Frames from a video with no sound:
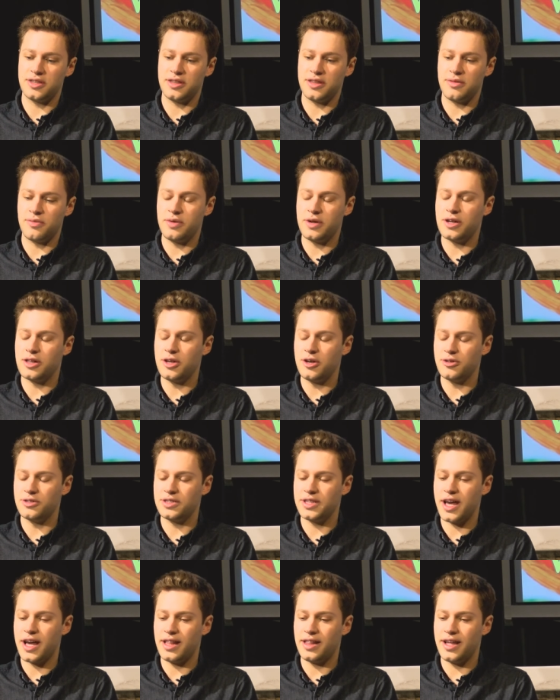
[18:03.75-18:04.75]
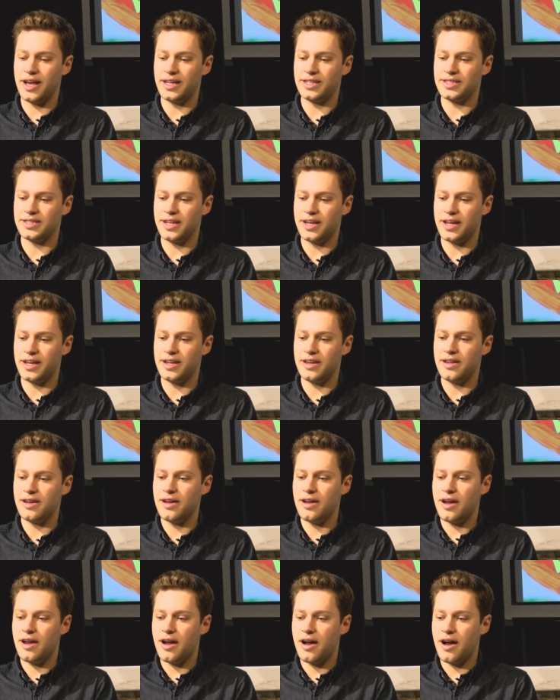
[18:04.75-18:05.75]
we closed that last night.
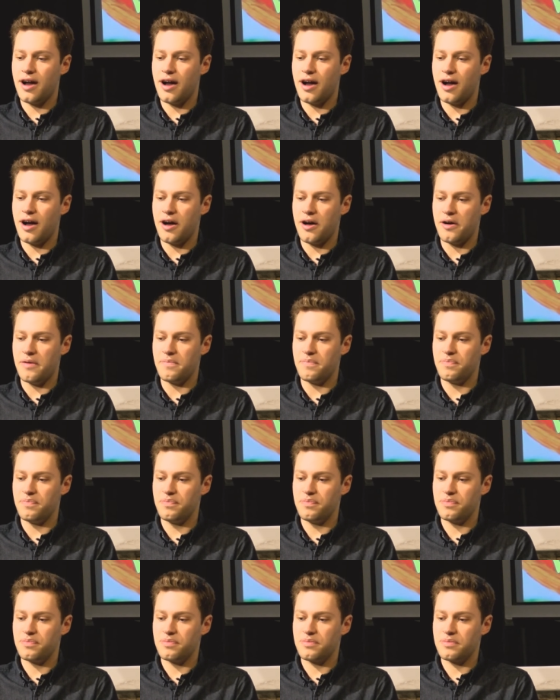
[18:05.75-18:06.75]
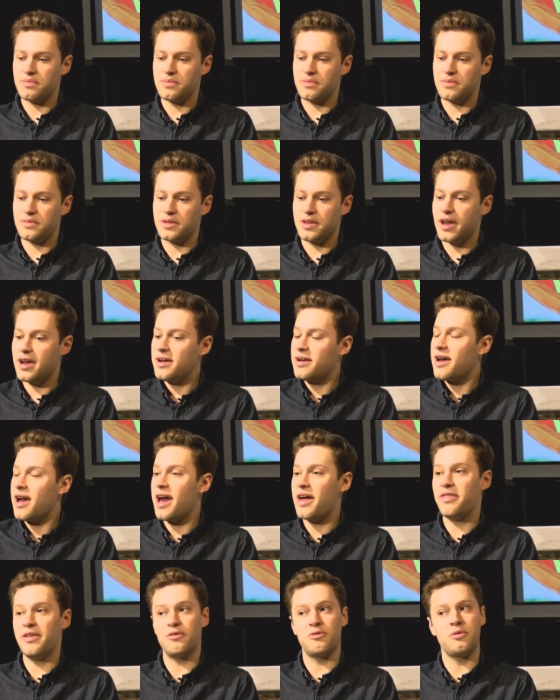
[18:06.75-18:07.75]
Yeah,
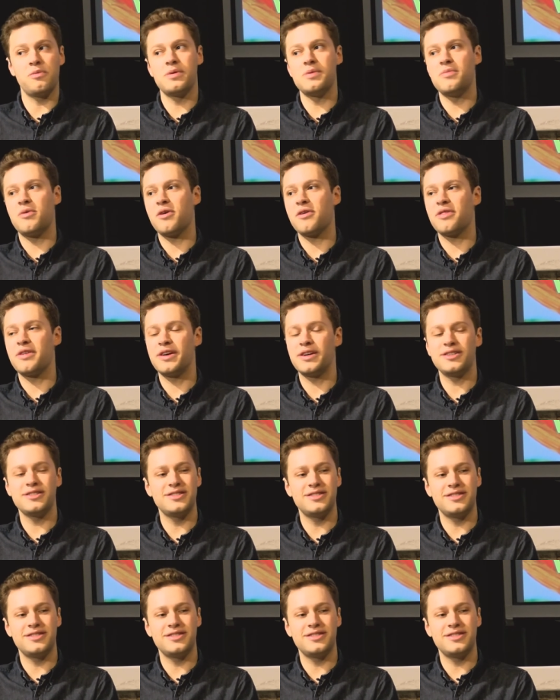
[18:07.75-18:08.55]
and there will be more things